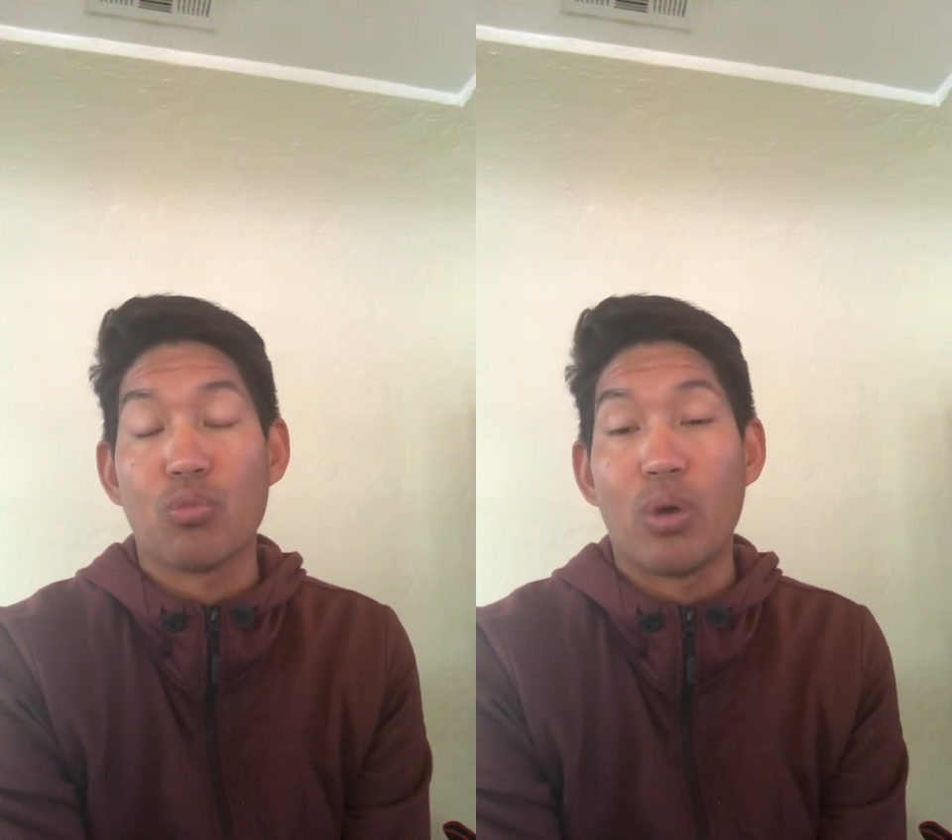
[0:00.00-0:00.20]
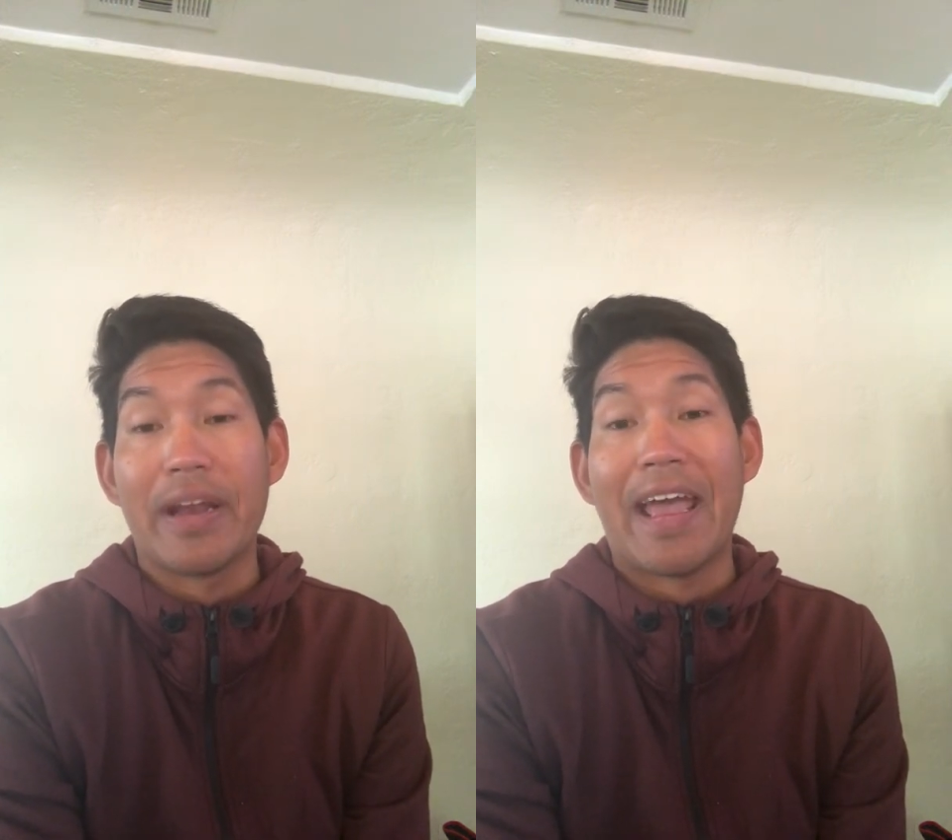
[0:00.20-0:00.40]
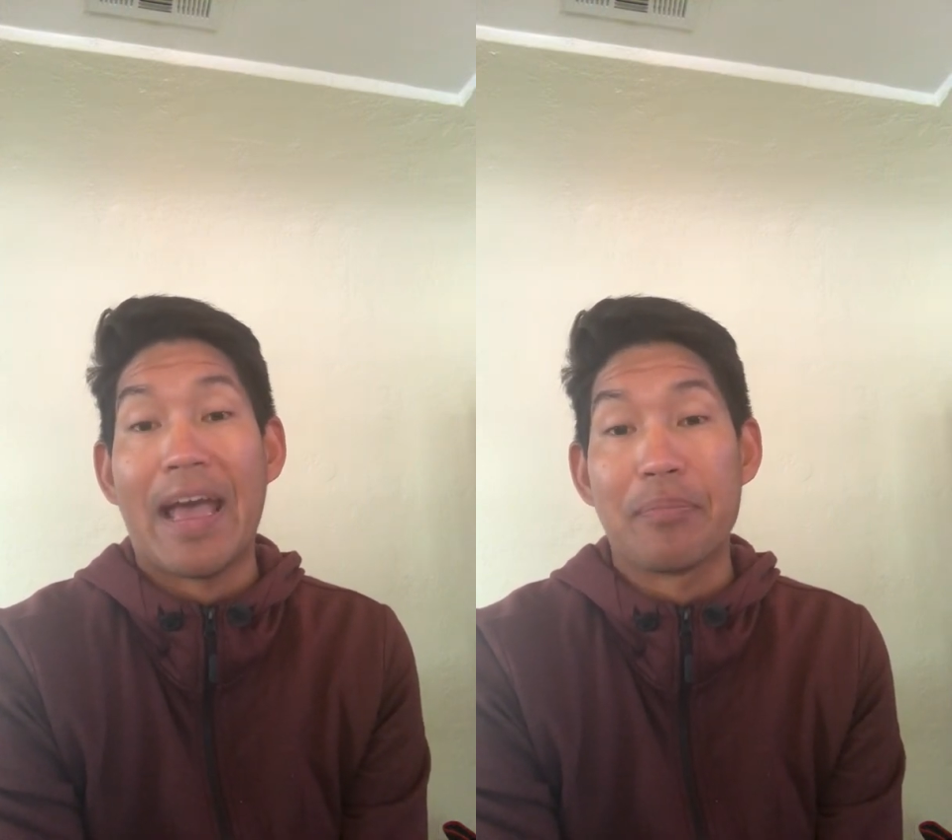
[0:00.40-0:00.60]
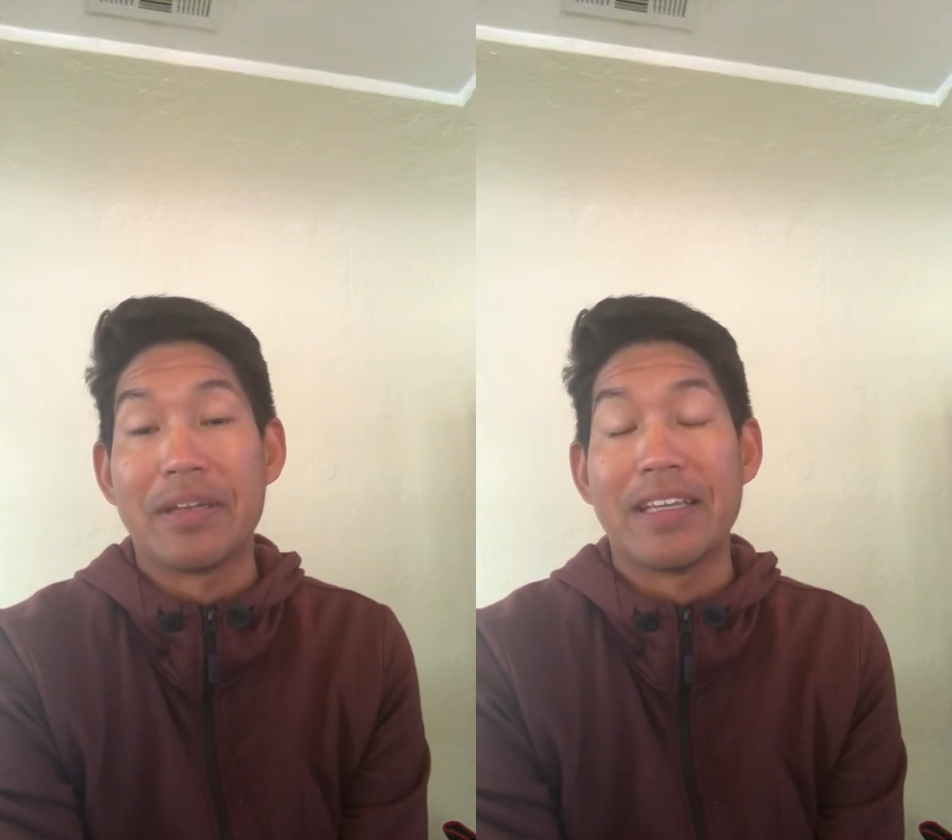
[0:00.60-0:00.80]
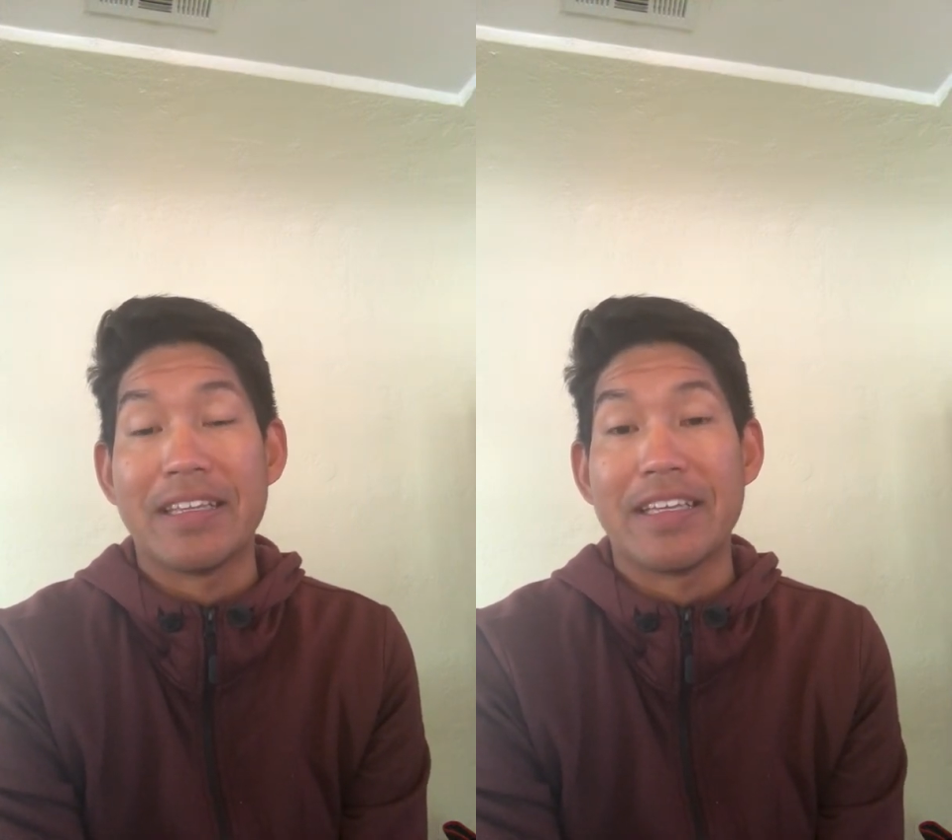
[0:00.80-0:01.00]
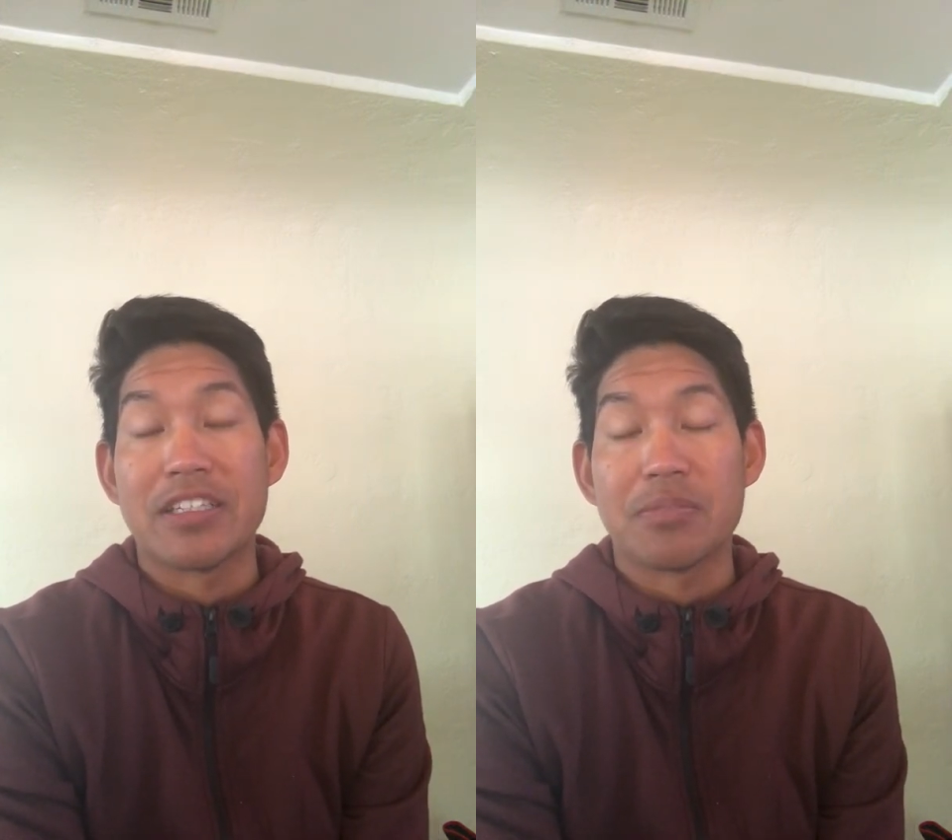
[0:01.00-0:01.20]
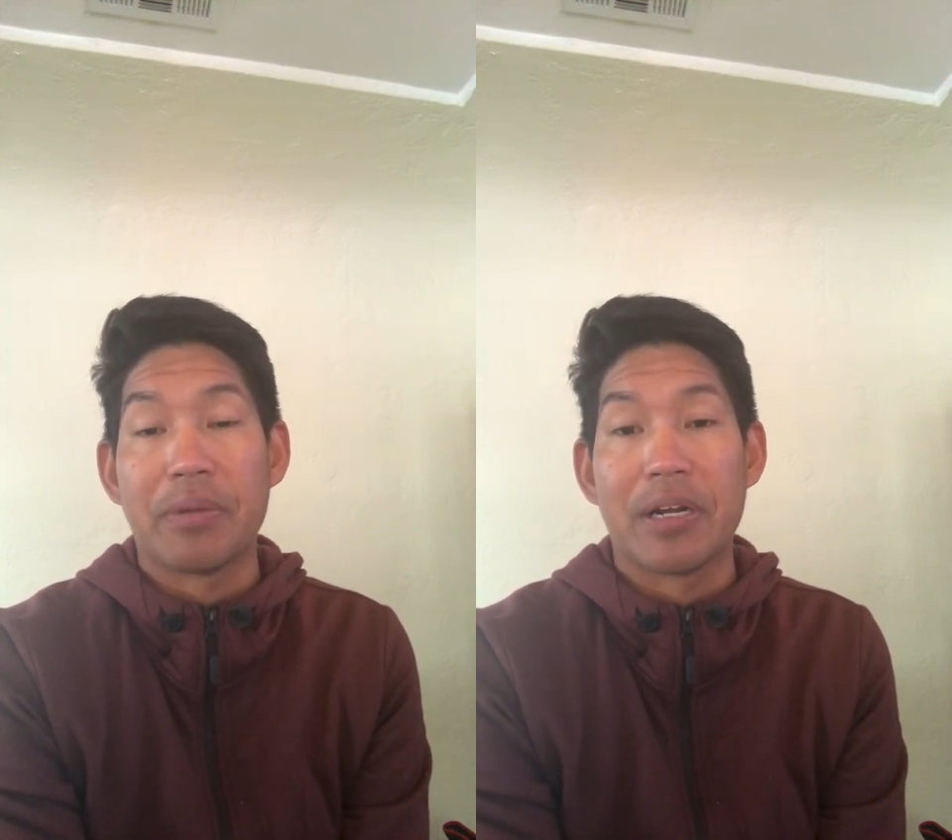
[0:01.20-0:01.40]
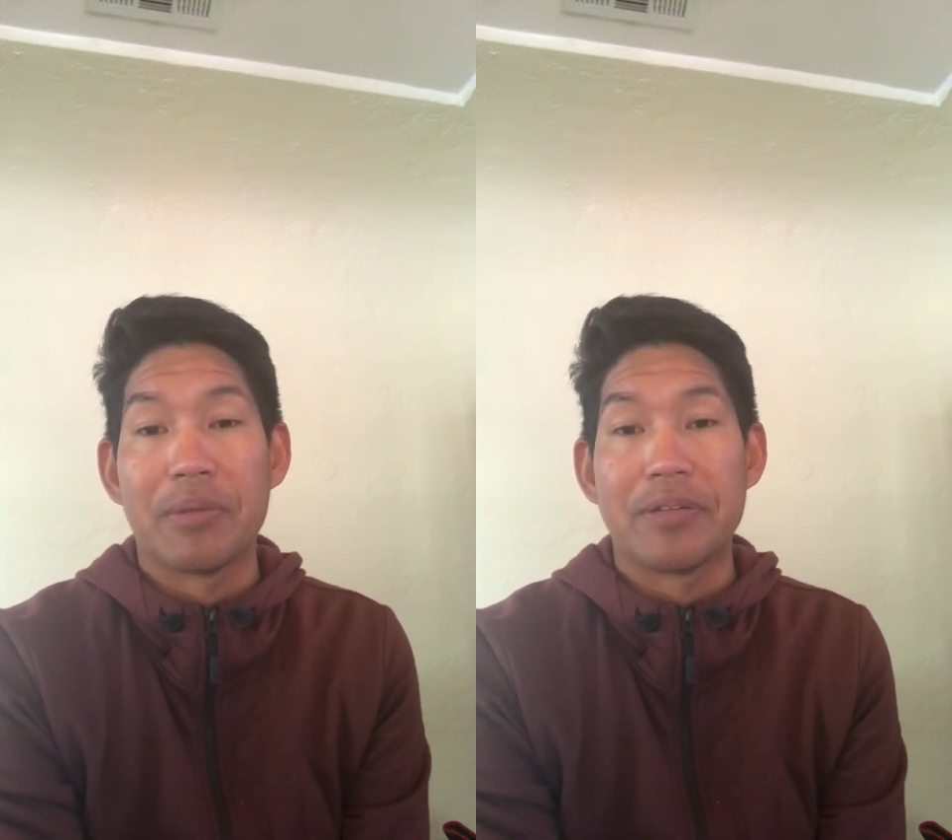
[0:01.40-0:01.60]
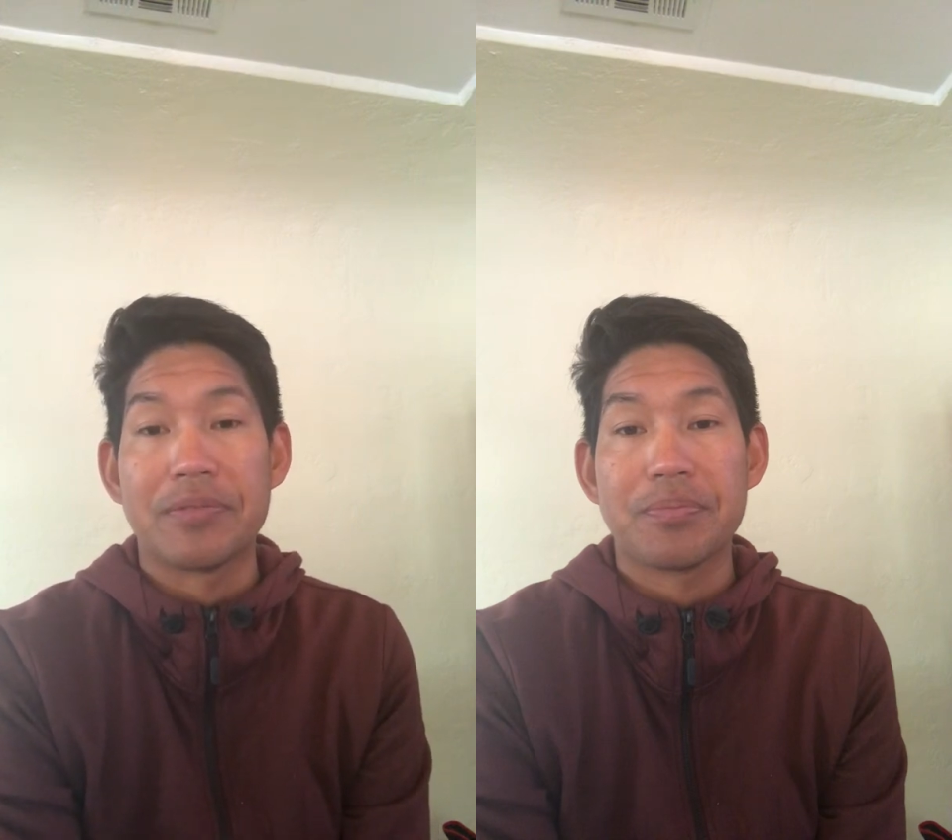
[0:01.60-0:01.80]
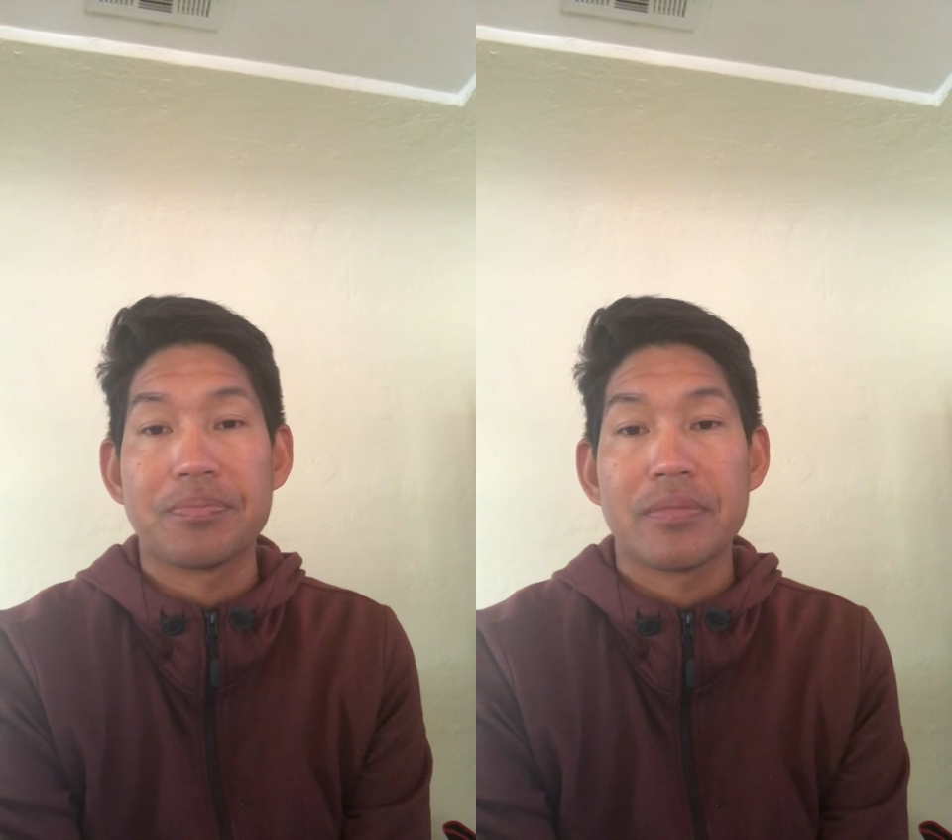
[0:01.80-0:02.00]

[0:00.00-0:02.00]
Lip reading: what happened in the experiment.